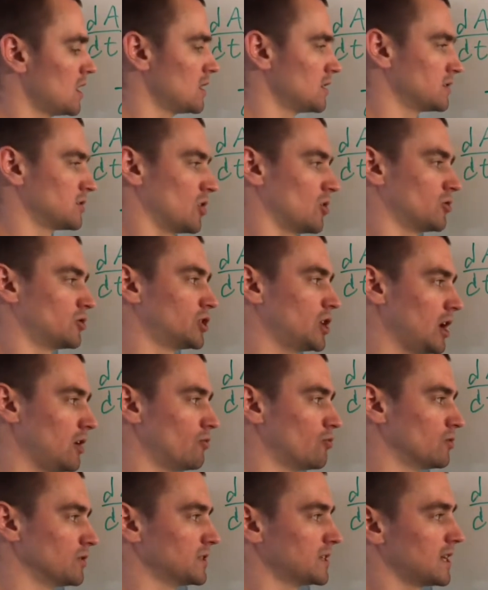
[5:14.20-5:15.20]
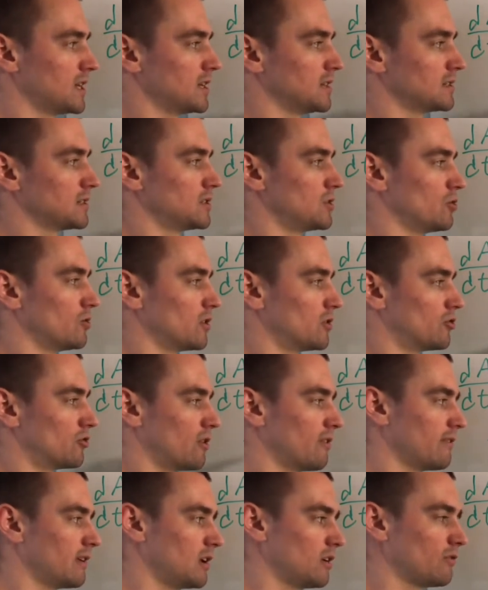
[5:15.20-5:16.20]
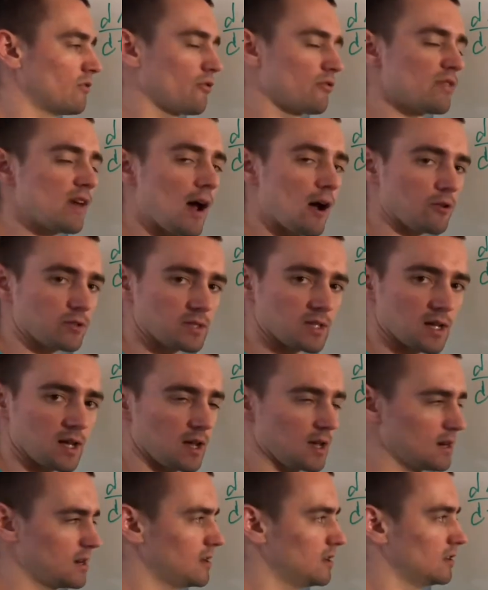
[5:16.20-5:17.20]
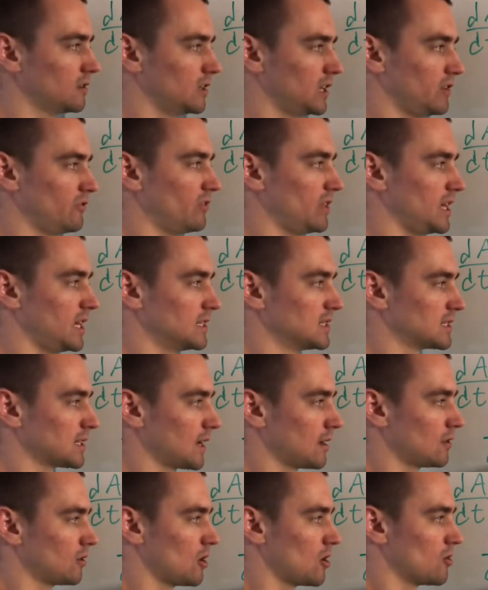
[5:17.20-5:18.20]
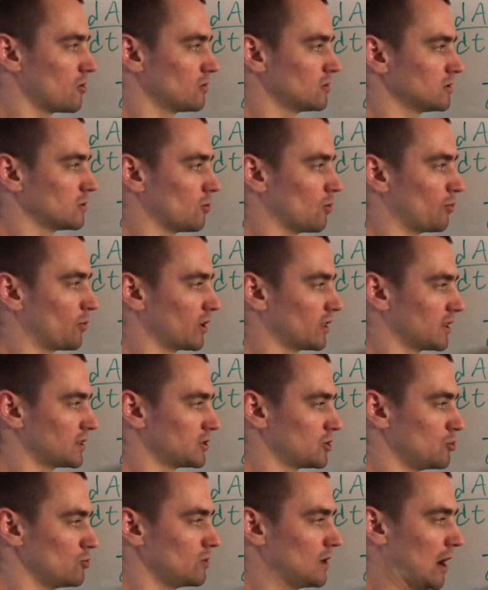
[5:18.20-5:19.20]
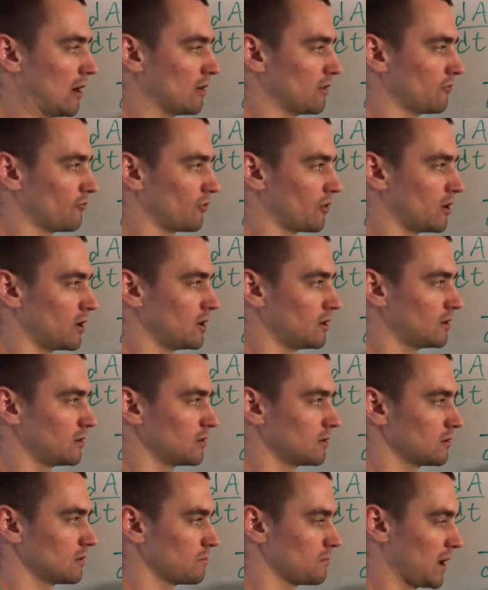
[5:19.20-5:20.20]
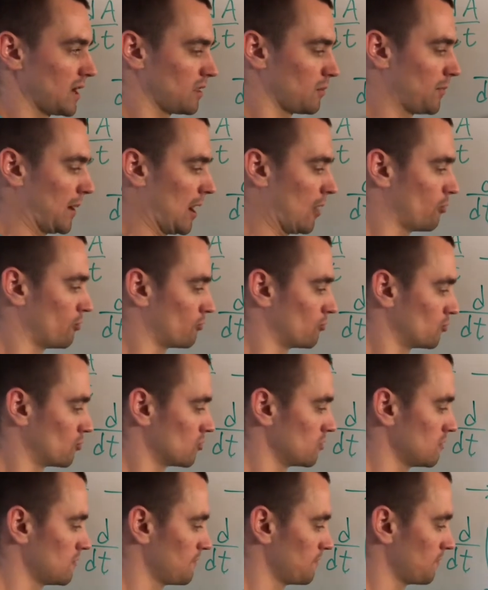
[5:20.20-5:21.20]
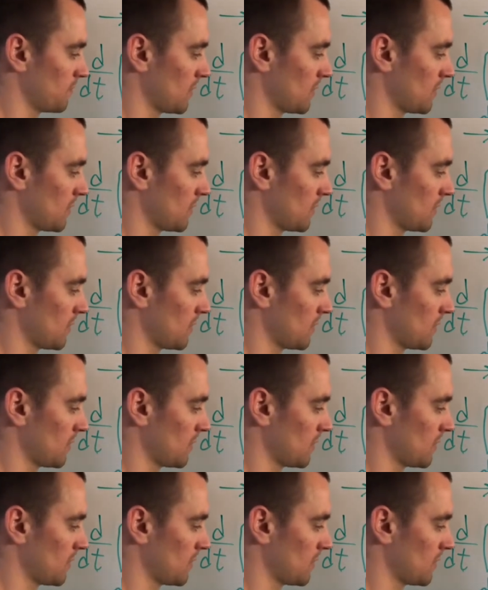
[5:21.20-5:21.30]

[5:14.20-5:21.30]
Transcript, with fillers: So chain rule says do the derivative of the outside, leave the inside alone. So we'll bring the two down in front by the power rule.